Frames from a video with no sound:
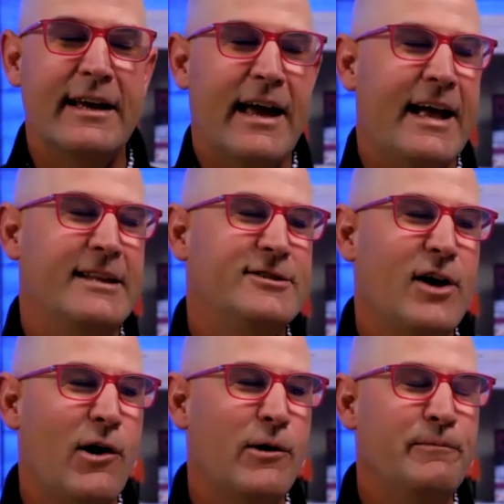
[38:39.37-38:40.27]
And
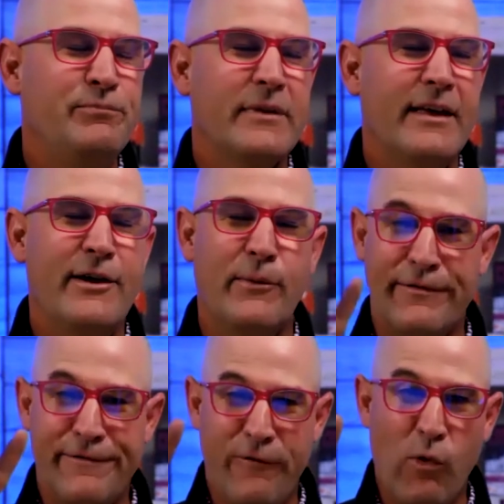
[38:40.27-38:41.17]
so there were
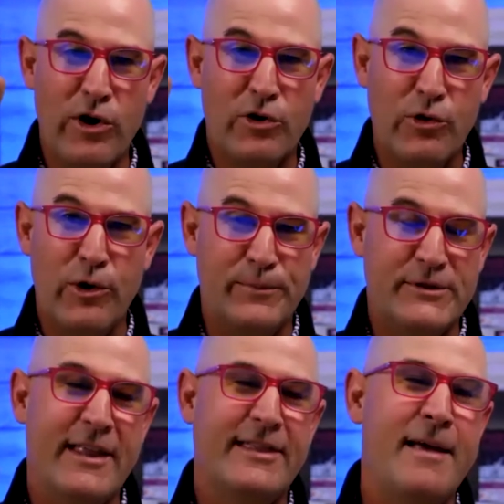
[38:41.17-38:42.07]
4 groups
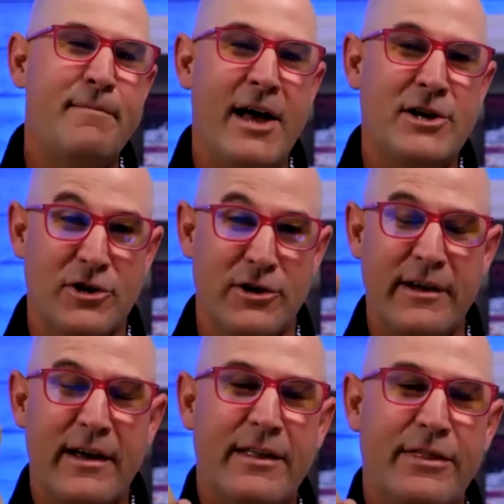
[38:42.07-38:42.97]
that they measured.
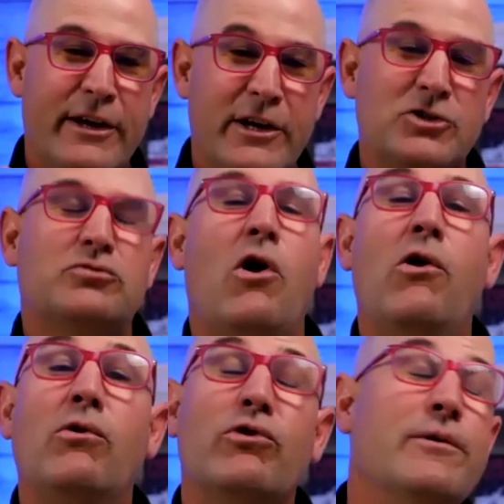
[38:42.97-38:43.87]
The control
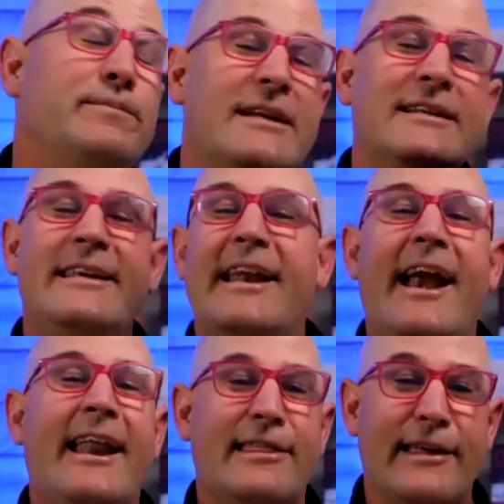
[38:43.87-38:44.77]
group didn't get
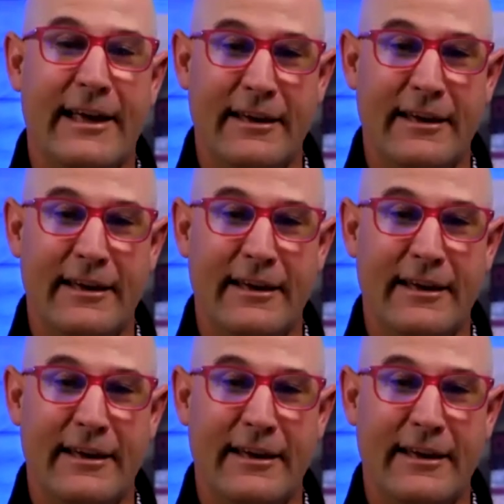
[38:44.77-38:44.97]
anything.